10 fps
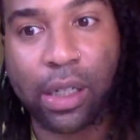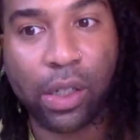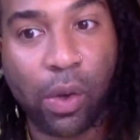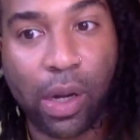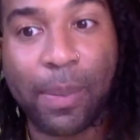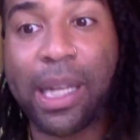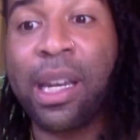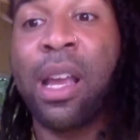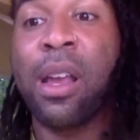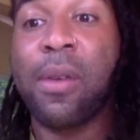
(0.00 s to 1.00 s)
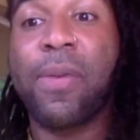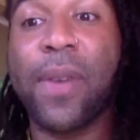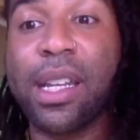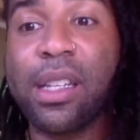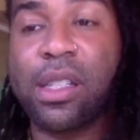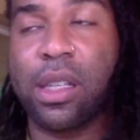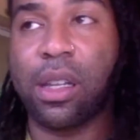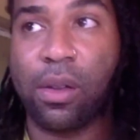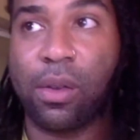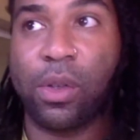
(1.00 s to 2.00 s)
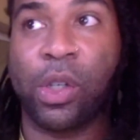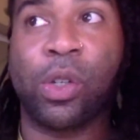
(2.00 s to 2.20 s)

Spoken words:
You know what I mean? Finn's, your